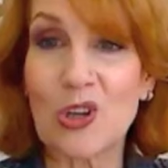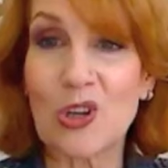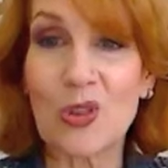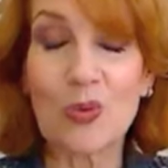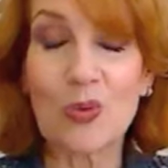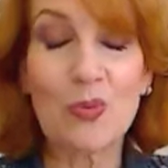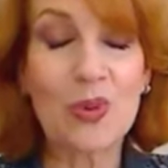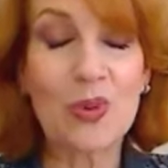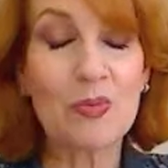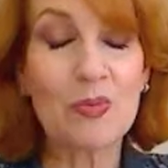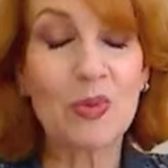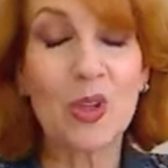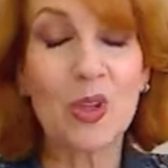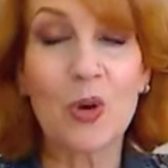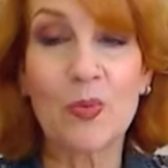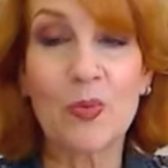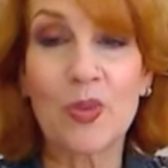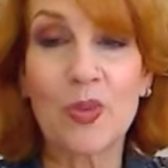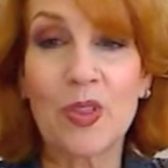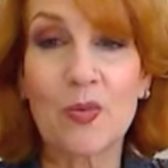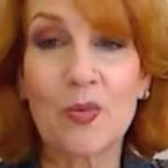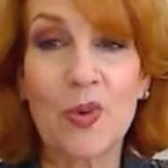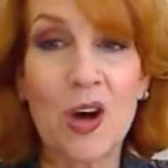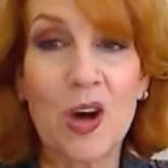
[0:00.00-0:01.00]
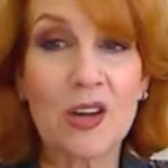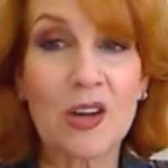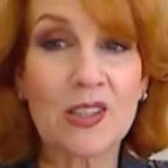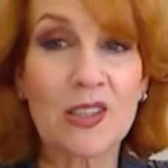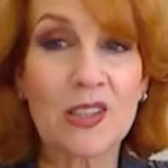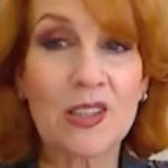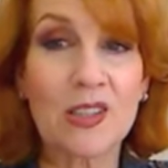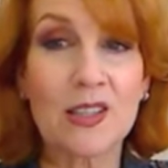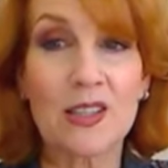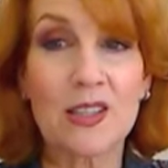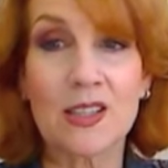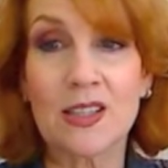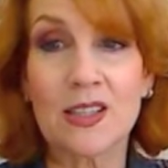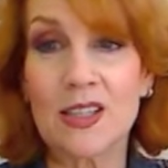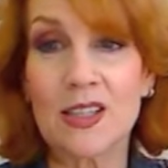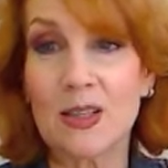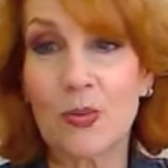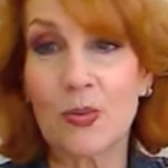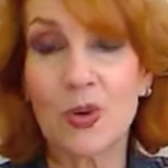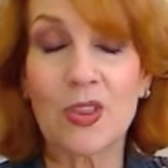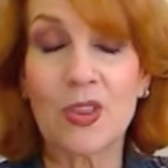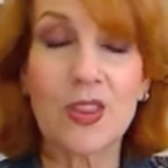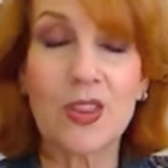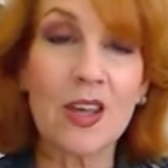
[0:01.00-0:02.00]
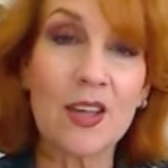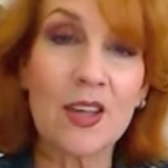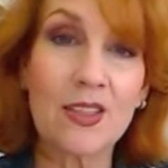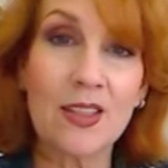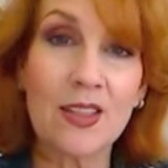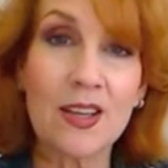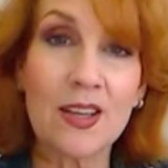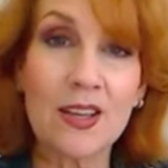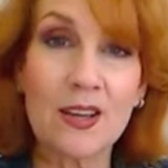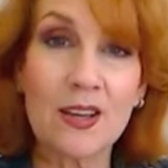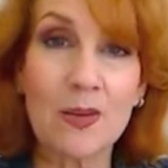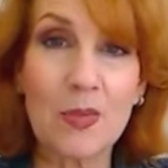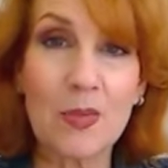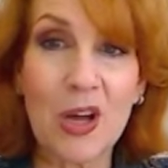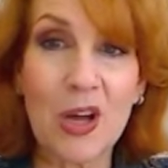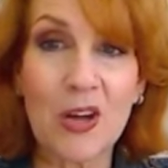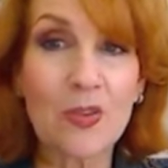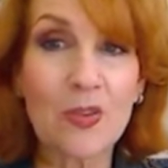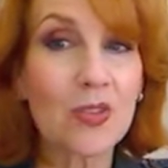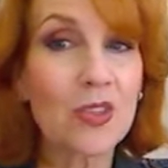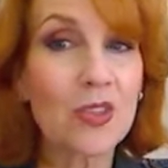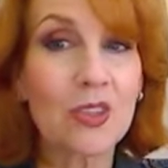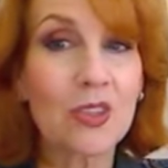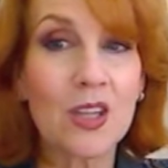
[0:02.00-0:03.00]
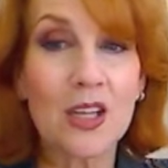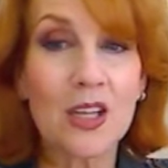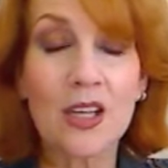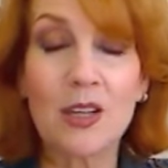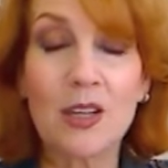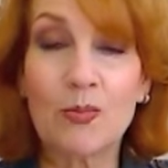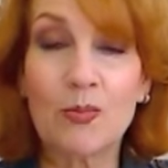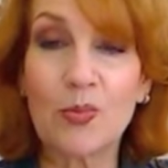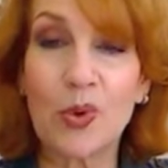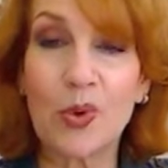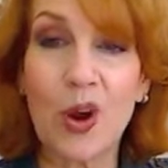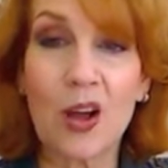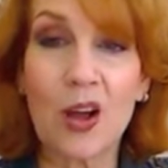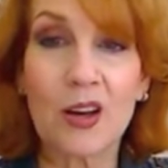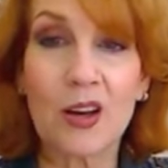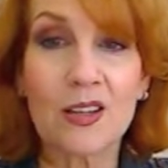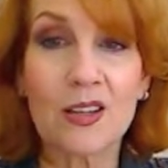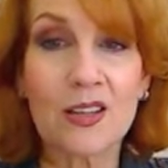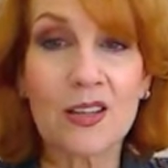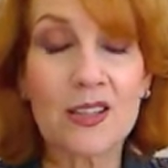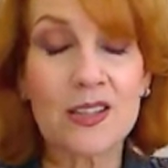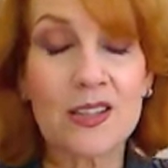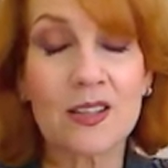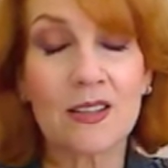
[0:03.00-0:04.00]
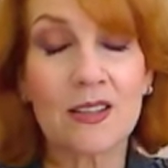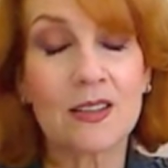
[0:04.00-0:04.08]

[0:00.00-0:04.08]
other people open the boxes and see what they think about the products.